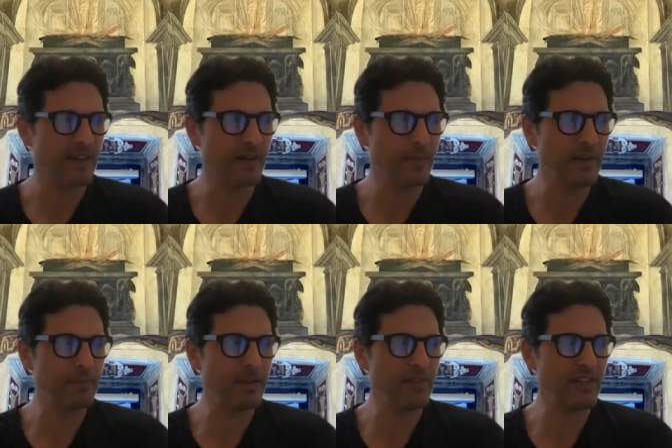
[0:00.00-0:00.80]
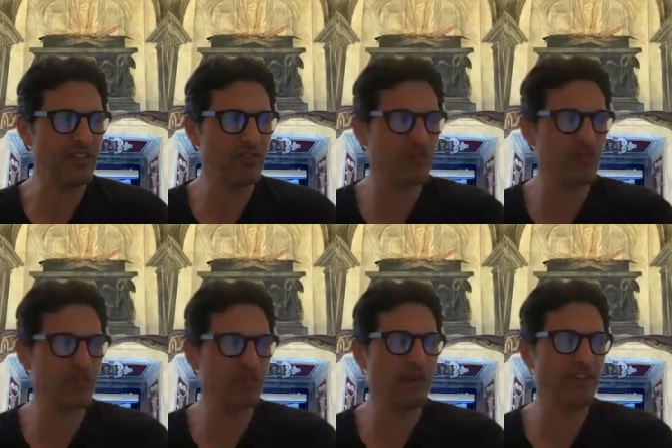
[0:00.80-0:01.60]
We can pivot
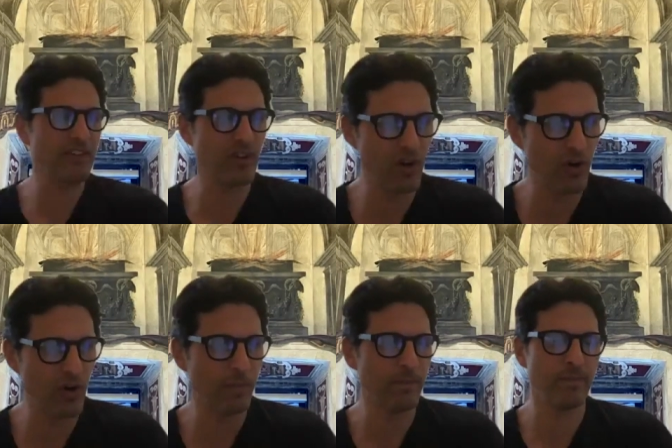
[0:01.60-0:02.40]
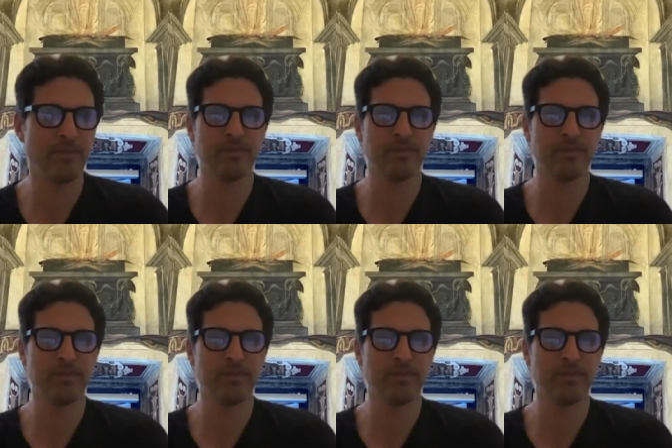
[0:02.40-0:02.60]
into rites at home,